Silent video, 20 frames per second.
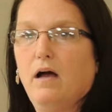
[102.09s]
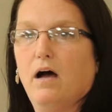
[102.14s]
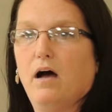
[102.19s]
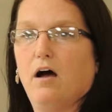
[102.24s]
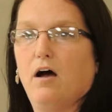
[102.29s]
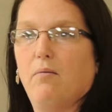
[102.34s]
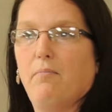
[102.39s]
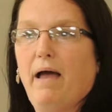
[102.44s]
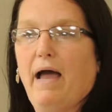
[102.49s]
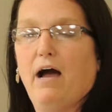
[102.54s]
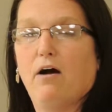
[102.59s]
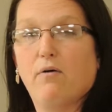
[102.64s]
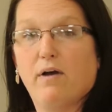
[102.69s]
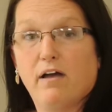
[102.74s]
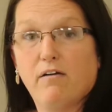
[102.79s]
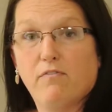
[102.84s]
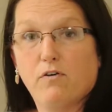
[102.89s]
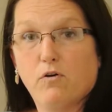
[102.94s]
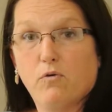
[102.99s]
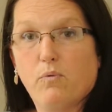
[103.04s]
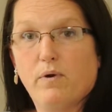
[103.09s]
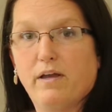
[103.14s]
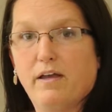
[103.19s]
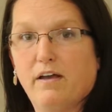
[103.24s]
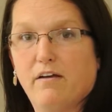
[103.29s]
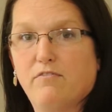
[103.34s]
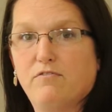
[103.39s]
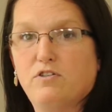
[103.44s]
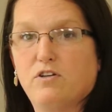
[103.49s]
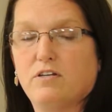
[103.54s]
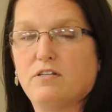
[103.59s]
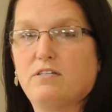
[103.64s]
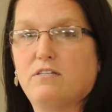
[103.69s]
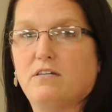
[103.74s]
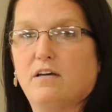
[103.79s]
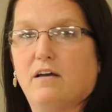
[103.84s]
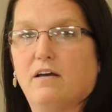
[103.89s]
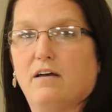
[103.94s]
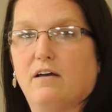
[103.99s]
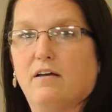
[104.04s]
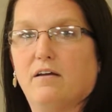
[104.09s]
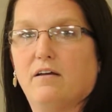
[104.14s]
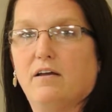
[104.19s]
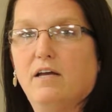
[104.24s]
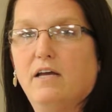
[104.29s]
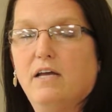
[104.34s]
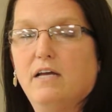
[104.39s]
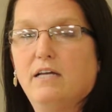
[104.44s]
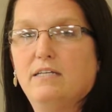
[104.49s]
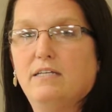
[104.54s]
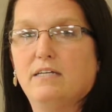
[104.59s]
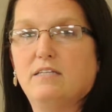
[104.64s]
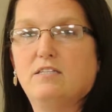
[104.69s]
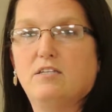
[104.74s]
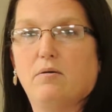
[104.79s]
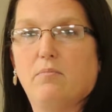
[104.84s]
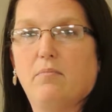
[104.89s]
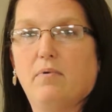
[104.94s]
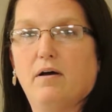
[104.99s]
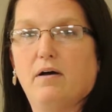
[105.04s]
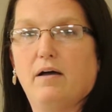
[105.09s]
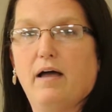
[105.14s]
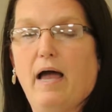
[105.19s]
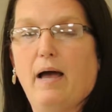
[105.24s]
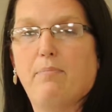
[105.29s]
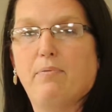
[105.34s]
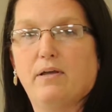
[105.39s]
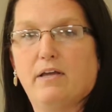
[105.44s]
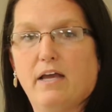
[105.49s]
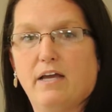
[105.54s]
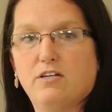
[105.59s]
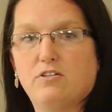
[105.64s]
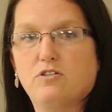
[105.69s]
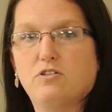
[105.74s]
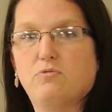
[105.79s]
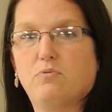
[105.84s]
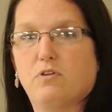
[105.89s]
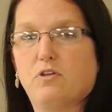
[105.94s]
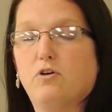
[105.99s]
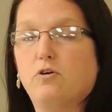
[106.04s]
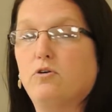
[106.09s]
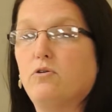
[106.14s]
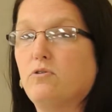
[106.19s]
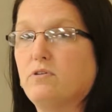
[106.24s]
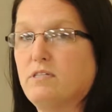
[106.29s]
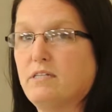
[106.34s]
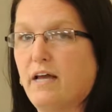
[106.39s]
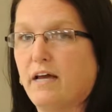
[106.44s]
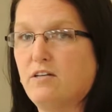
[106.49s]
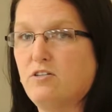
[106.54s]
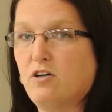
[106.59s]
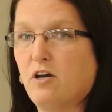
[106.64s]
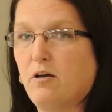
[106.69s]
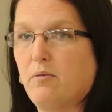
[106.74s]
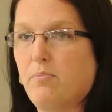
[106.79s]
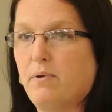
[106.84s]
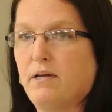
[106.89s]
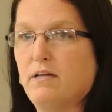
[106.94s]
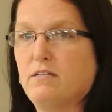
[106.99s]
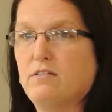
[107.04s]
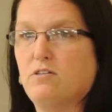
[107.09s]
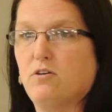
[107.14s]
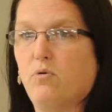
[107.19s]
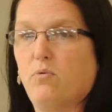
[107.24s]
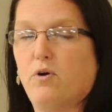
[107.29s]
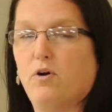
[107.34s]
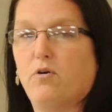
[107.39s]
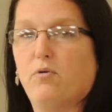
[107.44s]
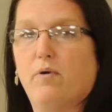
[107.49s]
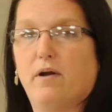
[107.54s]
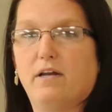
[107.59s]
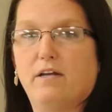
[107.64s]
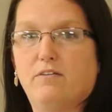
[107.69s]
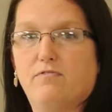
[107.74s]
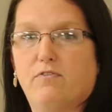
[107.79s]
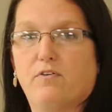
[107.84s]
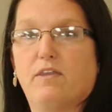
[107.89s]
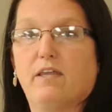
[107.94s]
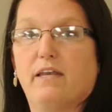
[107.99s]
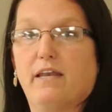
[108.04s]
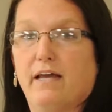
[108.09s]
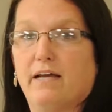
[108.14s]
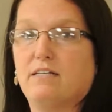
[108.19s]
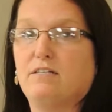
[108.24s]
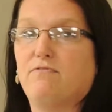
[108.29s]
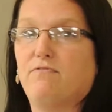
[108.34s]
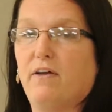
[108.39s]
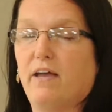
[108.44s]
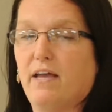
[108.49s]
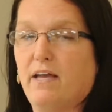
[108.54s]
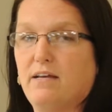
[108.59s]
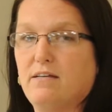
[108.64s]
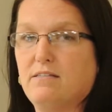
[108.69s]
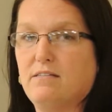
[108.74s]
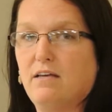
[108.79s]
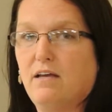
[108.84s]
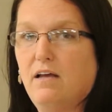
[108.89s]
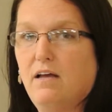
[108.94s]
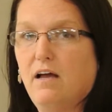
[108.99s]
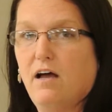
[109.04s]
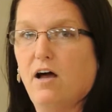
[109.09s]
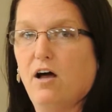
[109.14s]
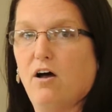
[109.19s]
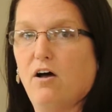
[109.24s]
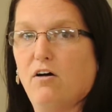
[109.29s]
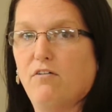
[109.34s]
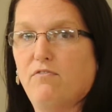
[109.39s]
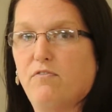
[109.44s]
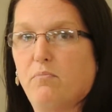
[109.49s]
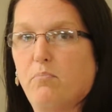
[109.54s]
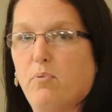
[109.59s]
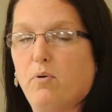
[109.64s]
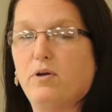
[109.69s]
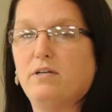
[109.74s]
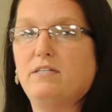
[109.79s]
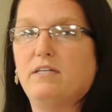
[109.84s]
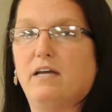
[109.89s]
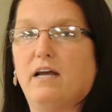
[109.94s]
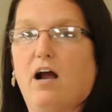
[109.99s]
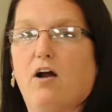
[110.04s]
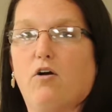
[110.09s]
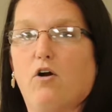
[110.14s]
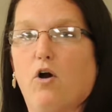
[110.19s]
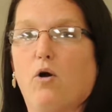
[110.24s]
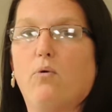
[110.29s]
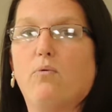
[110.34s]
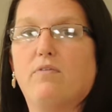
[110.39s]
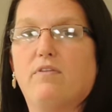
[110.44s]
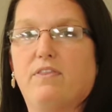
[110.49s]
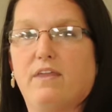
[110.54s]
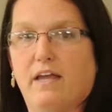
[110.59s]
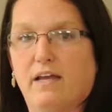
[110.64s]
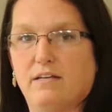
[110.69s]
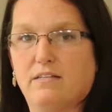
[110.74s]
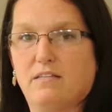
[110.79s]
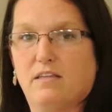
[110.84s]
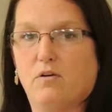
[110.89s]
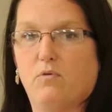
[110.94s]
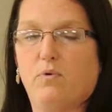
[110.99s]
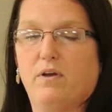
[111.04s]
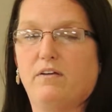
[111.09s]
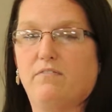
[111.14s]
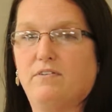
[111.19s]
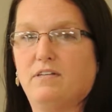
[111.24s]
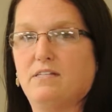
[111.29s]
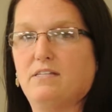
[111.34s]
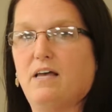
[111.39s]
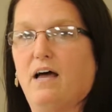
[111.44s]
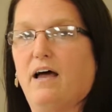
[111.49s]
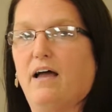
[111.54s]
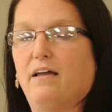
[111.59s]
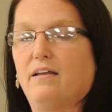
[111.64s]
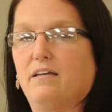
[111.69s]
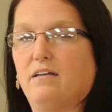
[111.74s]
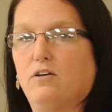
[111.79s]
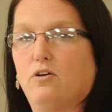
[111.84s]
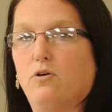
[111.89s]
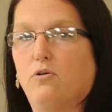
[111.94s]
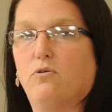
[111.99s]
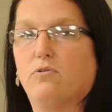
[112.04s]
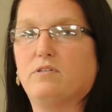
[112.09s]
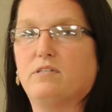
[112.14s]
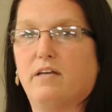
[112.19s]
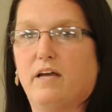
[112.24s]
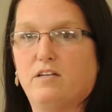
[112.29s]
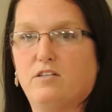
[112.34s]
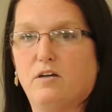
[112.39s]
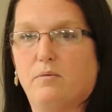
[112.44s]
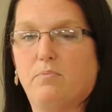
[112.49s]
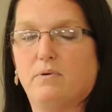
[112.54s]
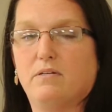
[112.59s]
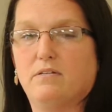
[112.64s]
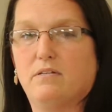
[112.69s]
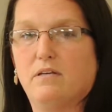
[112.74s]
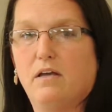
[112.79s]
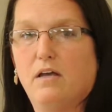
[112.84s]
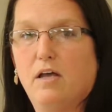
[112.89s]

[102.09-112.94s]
However, we have just did some applications with Google SketchUp, and so we are ready for the next phase of printing our own things that we have designed, and Google SketchUp has